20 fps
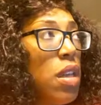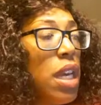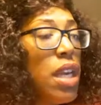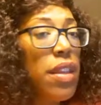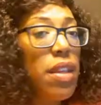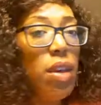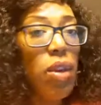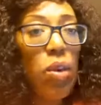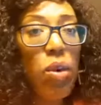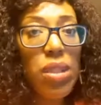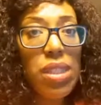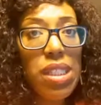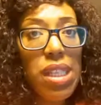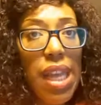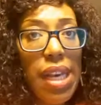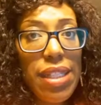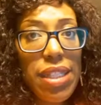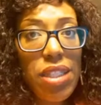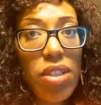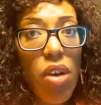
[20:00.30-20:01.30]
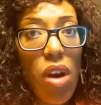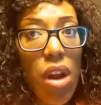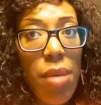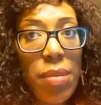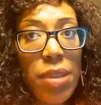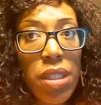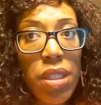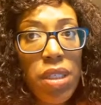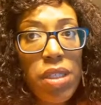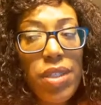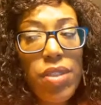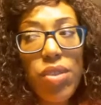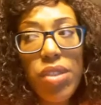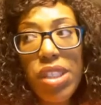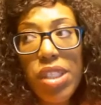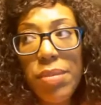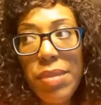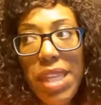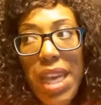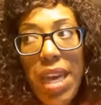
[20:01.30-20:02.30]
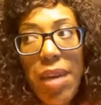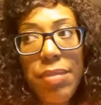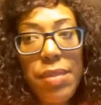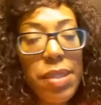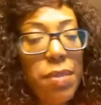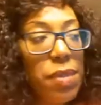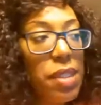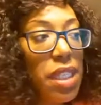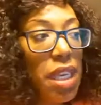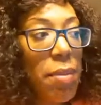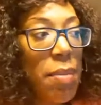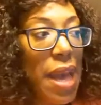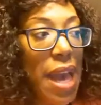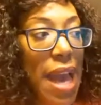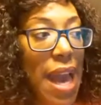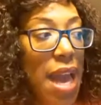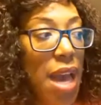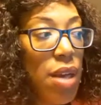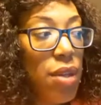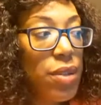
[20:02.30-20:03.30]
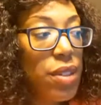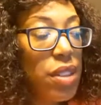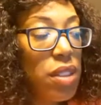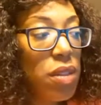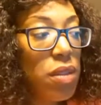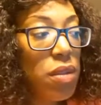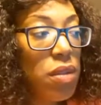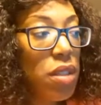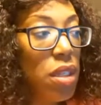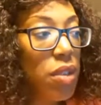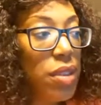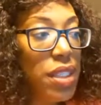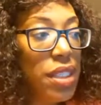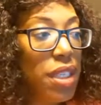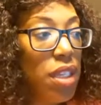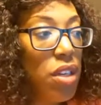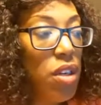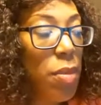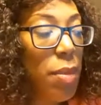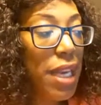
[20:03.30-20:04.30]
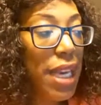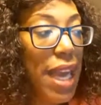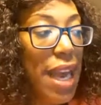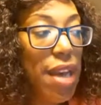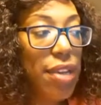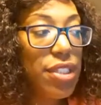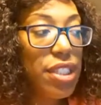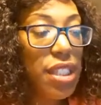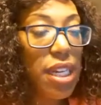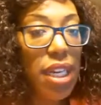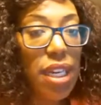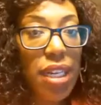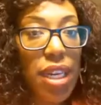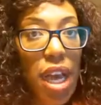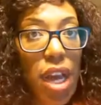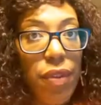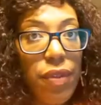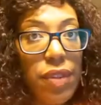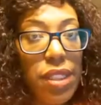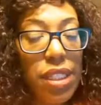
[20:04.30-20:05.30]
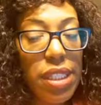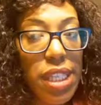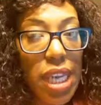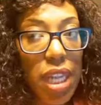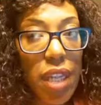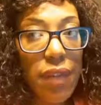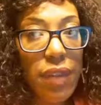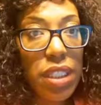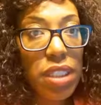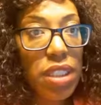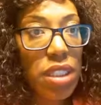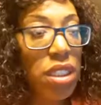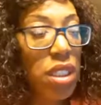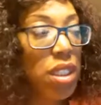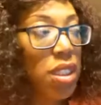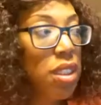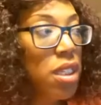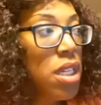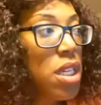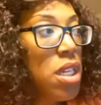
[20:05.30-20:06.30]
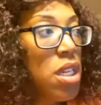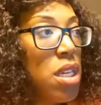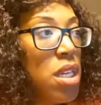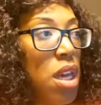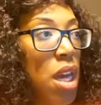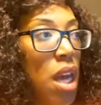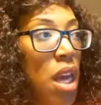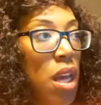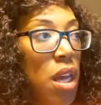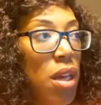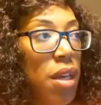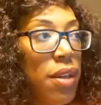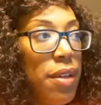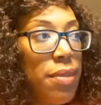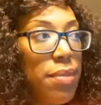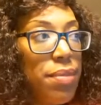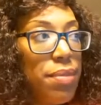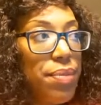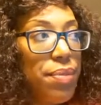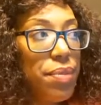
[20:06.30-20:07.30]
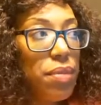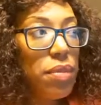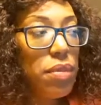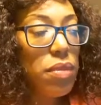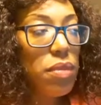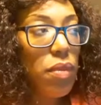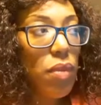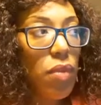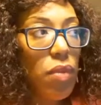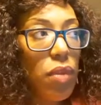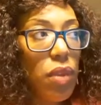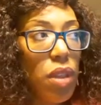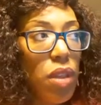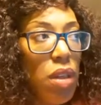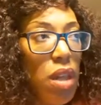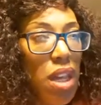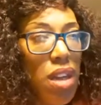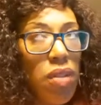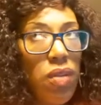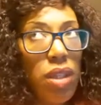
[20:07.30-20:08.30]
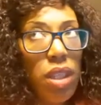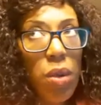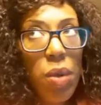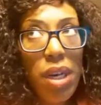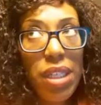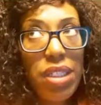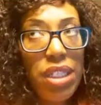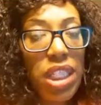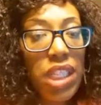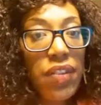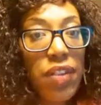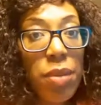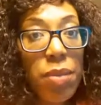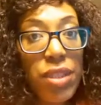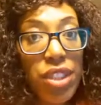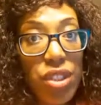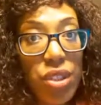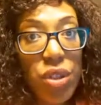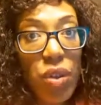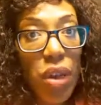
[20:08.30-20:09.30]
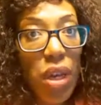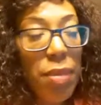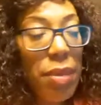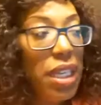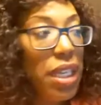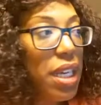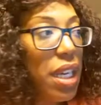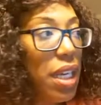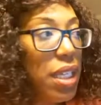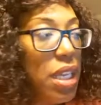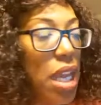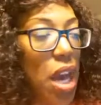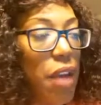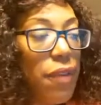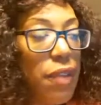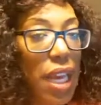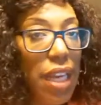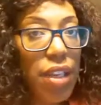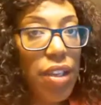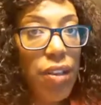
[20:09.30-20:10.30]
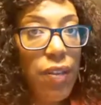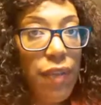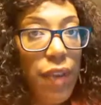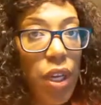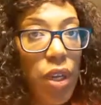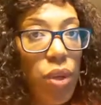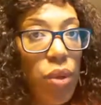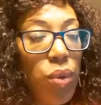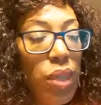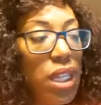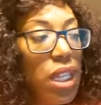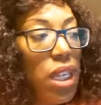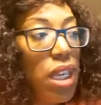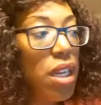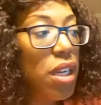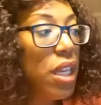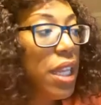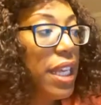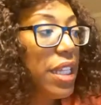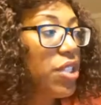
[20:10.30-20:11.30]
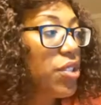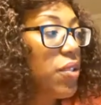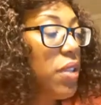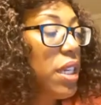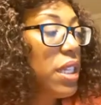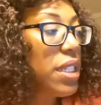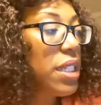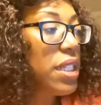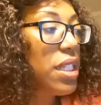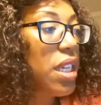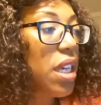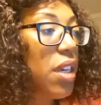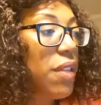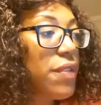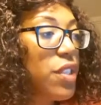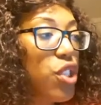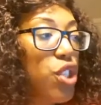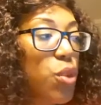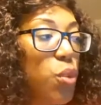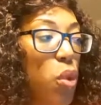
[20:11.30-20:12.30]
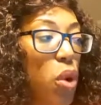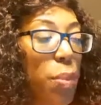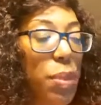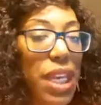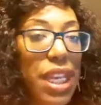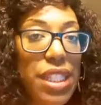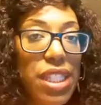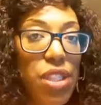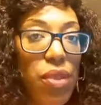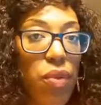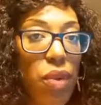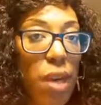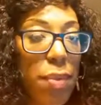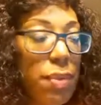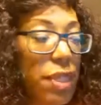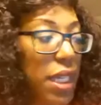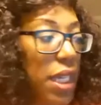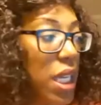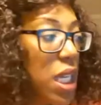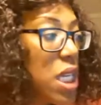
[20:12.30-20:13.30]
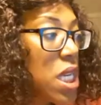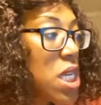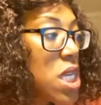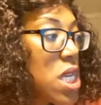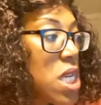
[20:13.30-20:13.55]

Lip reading: either going to like Starbucks or sometimes in my house, sitting on my couch, cutting off the television. Um, I don't really watch TV, but you know what I mean, cutting off like your phone, any of the electronic stuff so you won't be interrupted.